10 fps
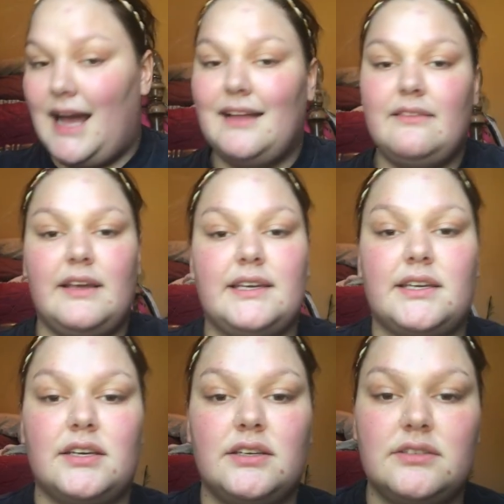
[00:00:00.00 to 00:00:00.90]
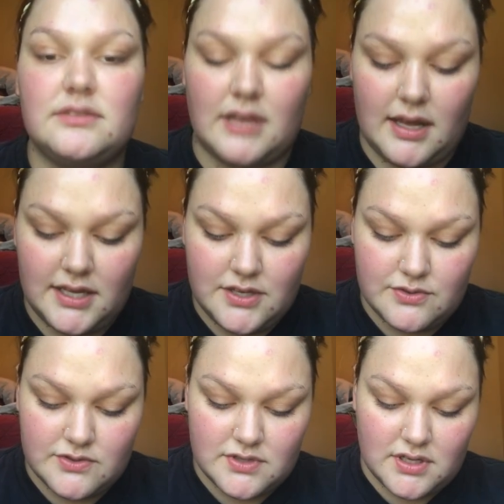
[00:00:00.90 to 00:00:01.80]
I
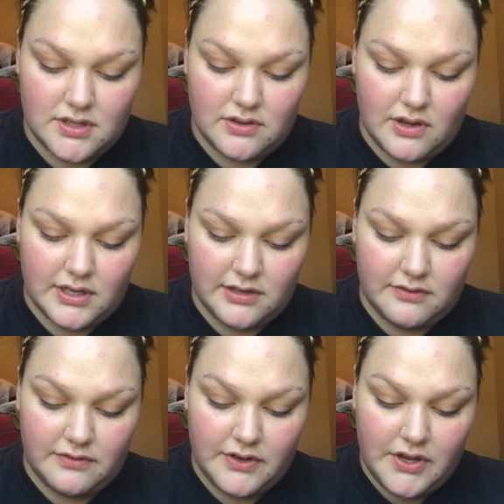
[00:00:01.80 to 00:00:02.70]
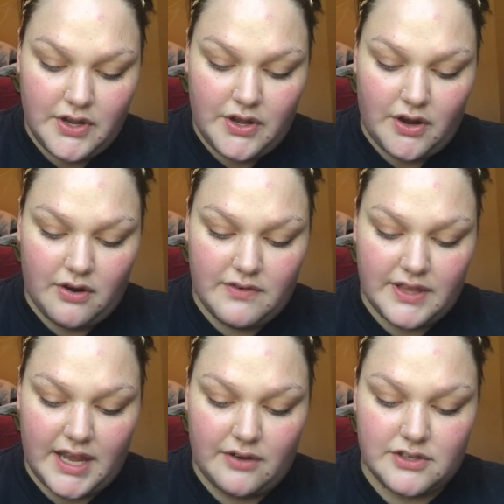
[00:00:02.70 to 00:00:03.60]
use a lot of
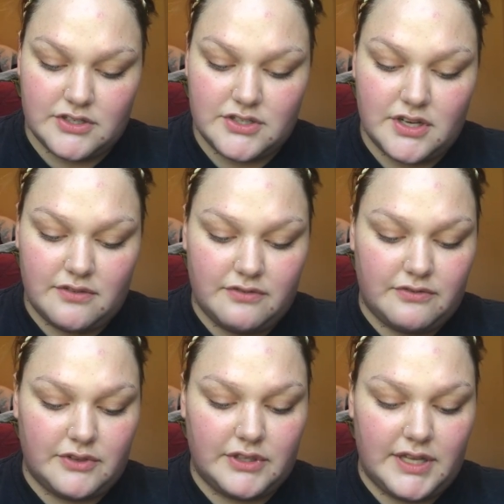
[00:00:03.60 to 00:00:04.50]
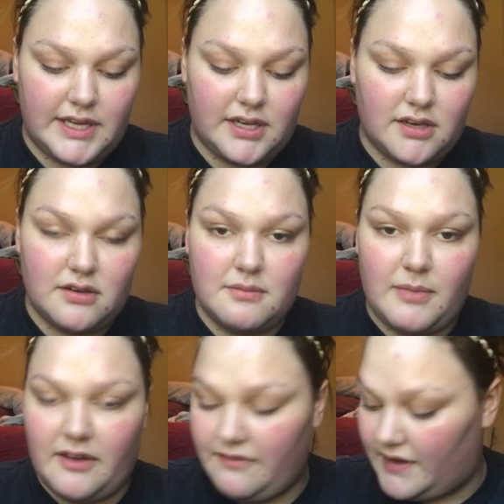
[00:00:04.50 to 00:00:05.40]
over-the-counter stuff for like
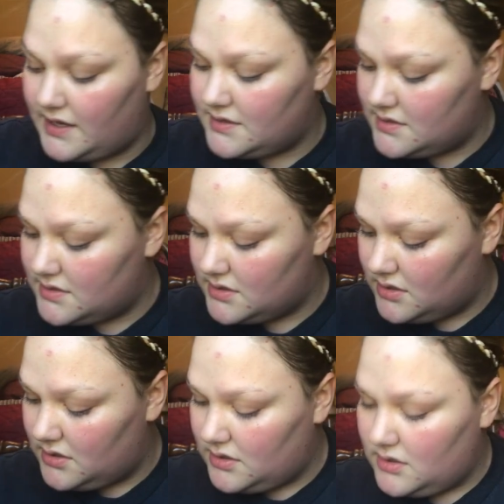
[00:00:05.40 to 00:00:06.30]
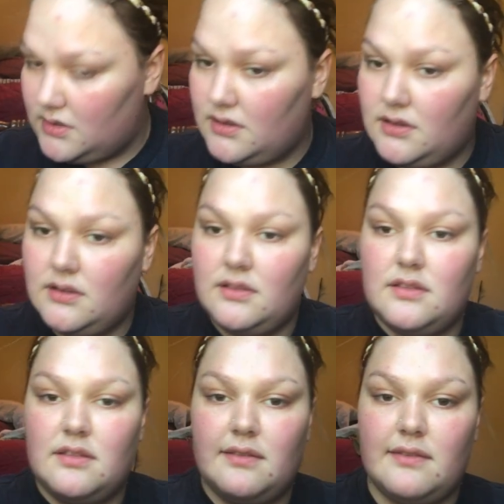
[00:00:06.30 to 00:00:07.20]
my face,
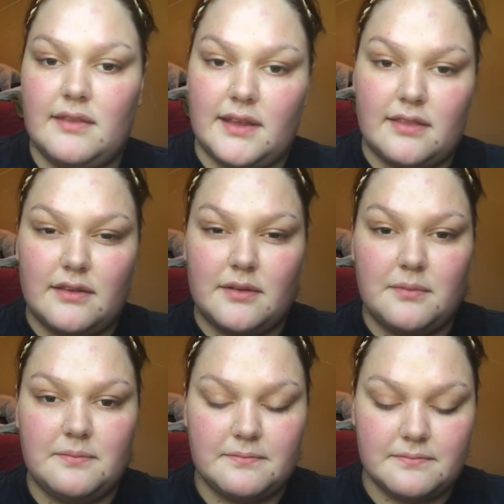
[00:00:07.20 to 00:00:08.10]
like the